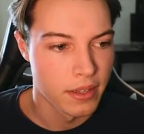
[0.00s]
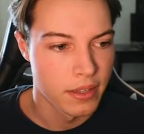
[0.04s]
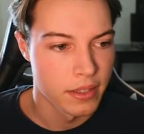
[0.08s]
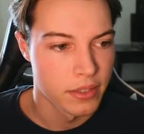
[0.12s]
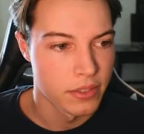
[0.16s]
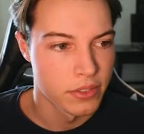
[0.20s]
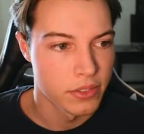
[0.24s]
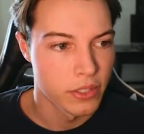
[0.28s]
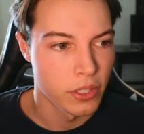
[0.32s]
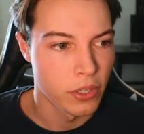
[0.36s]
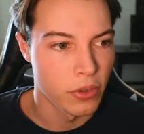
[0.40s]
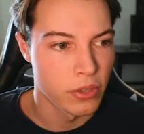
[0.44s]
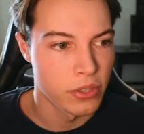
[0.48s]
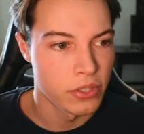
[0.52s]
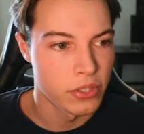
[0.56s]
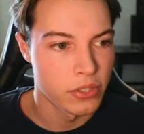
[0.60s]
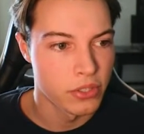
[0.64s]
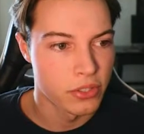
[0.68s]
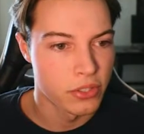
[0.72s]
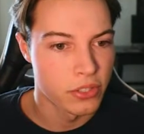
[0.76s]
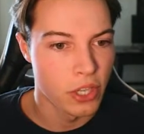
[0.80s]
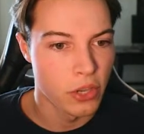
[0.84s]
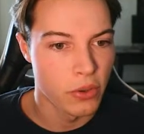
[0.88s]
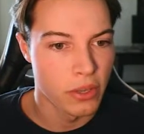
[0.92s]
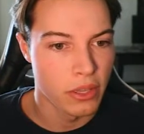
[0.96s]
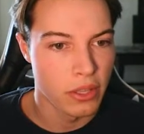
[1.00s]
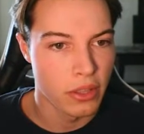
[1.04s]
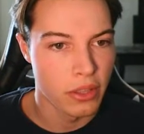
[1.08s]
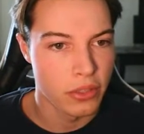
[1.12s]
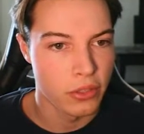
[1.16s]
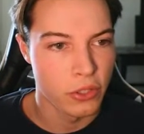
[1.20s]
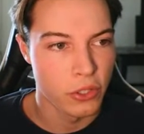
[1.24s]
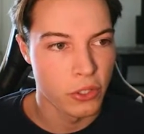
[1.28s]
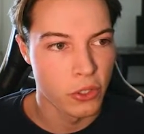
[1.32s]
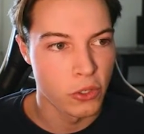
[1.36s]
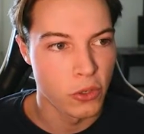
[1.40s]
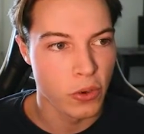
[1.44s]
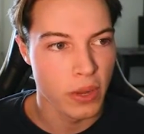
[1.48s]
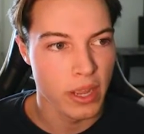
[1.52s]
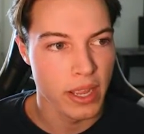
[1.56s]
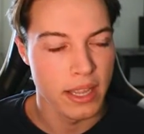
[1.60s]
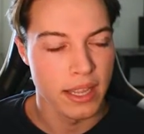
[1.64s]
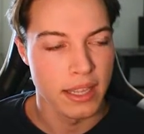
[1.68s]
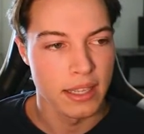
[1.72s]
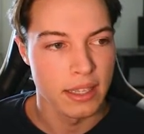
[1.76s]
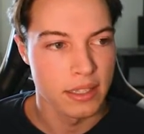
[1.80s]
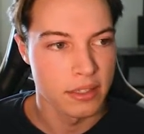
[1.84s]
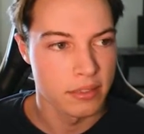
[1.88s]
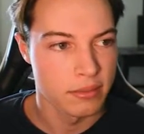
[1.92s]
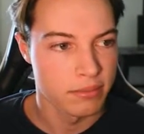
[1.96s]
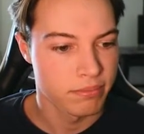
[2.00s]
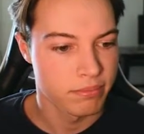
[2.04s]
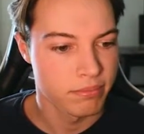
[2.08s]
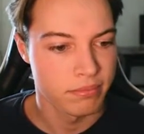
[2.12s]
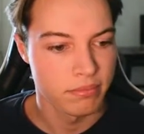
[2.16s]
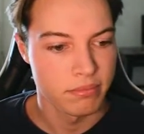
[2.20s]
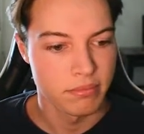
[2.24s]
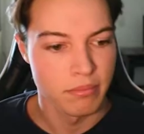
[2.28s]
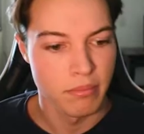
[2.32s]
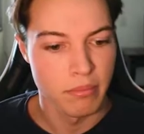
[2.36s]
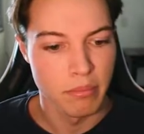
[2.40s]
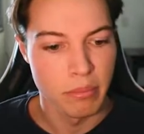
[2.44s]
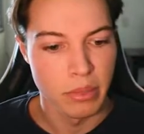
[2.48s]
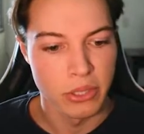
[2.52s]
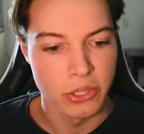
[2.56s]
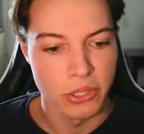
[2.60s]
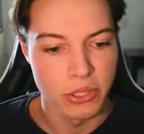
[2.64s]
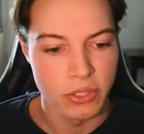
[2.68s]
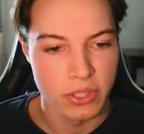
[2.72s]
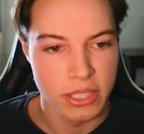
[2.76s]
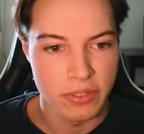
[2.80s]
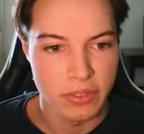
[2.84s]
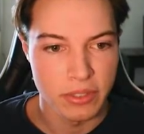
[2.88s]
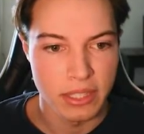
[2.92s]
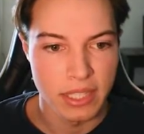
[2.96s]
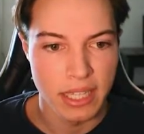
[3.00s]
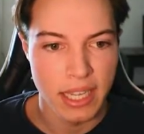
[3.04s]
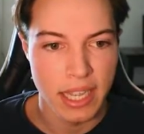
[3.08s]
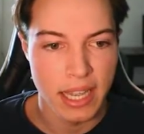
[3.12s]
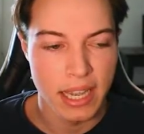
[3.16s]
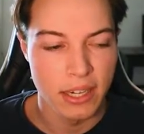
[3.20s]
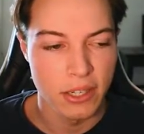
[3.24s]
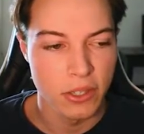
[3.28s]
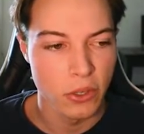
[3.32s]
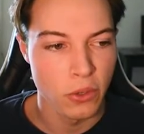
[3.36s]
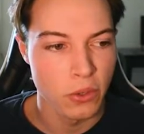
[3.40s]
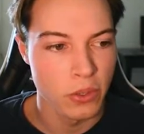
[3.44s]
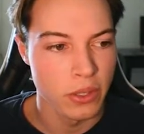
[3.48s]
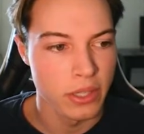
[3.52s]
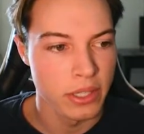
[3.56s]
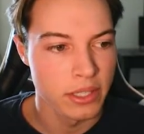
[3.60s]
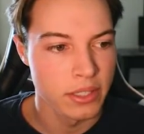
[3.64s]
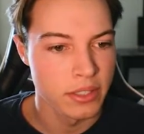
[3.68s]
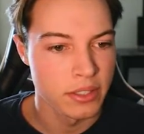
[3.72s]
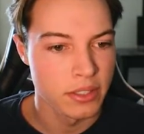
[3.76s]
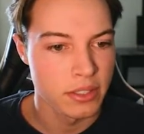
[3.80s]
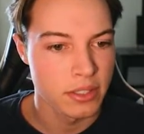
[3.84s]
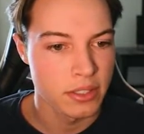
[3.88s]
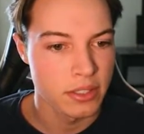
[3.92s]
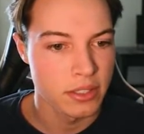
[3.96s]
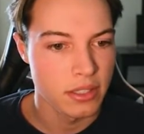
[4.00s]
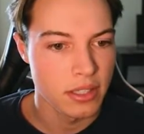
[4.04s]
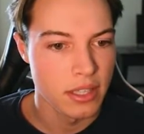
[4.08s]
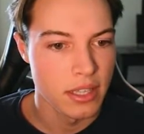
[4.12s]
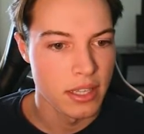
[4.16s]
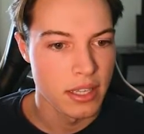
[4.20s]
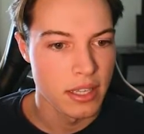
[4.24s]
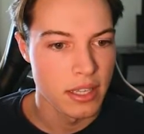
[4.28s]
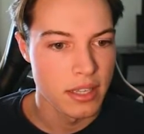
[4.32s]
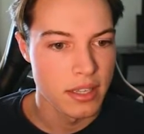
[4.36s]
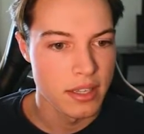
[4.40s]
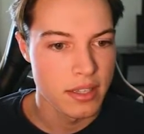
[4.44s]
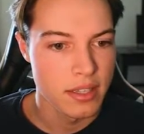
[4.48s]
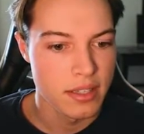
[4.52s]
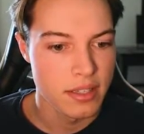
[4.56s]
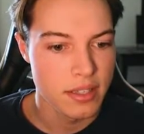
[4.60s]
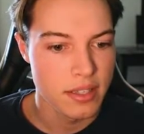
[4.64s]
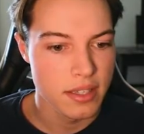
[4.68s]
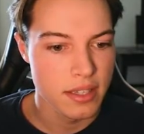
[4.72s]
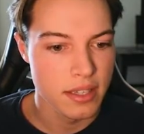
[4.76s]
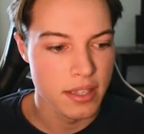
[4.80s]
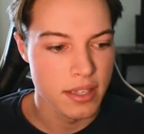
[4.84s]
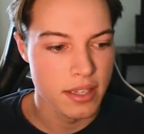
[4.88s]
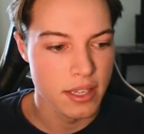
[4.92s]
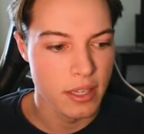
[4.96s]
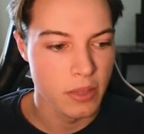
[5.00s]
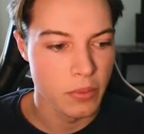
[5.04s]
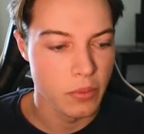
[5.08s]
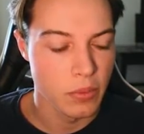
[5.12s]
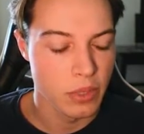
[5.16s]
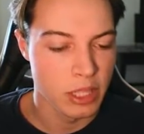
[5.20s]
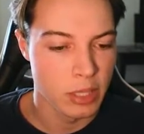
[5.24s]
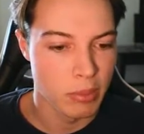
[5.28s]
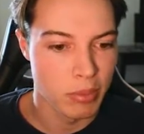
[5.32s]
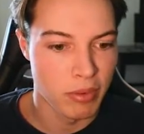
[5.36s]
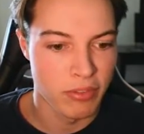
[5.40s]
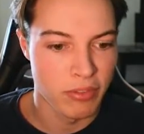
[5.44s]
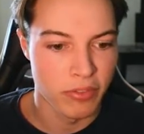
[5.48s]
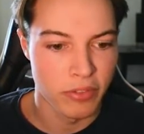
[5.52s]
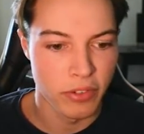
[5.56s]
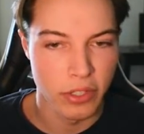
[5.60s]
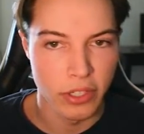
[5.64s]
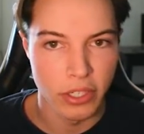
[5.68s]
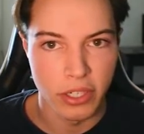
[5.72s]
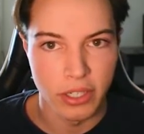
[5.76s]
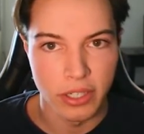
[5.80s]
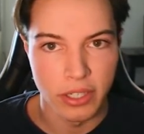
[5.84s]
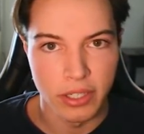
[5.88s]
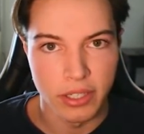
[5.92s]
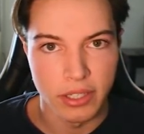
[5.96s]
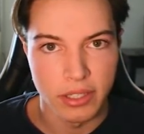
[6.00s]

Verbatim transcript: So it's just going through a bunch of different categories, seeing what the preferred